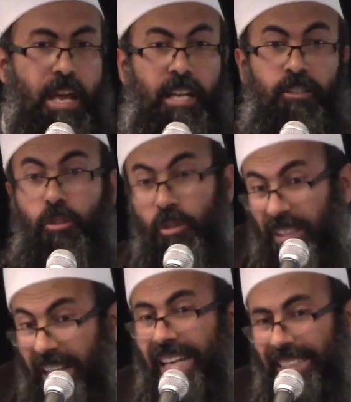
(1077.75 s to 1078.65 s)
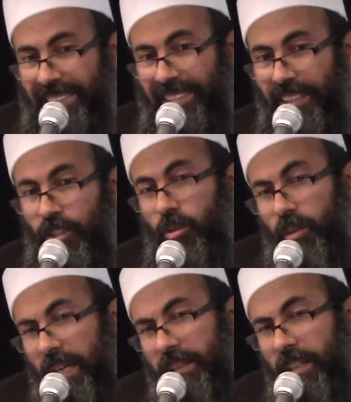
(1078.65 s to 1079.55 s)
and to unite
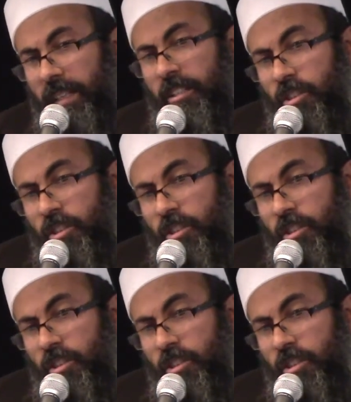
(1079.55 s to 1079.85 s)
together in